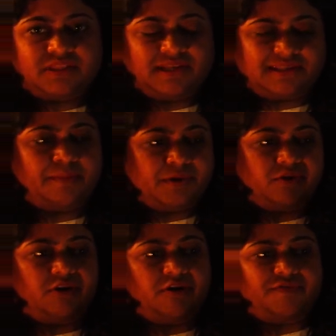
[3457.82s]
It's happened
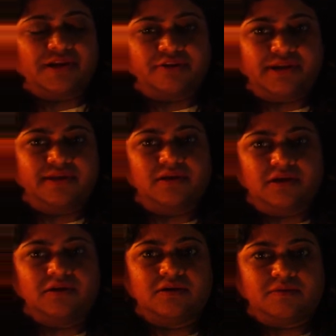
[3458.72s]
to a lot of elderly
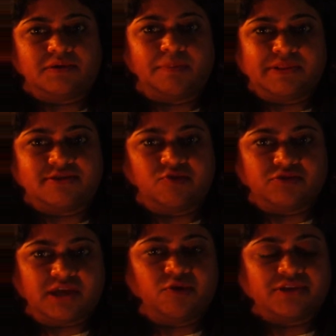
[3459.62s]
couples too.
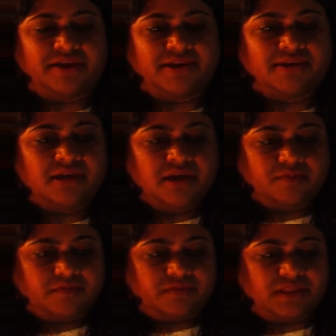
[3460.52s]
They go there and
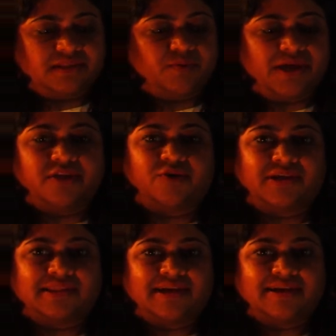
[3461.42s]
they say, why are you
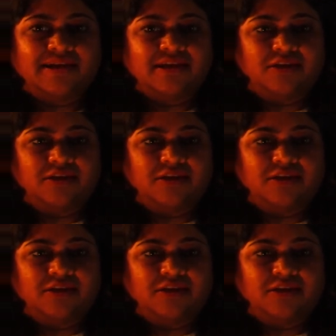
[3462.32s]
going there?